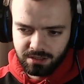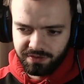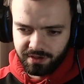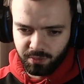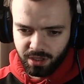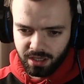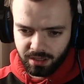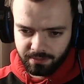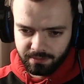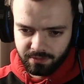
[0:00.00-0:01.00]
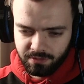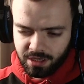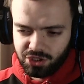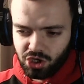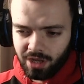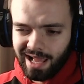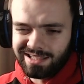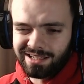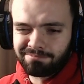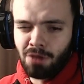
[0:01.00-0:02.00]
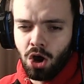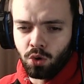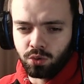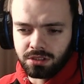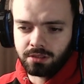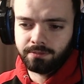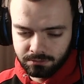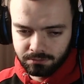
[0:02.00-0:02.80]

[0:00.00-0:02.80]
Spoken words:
It's fucking weird. Fucking gigantic moles!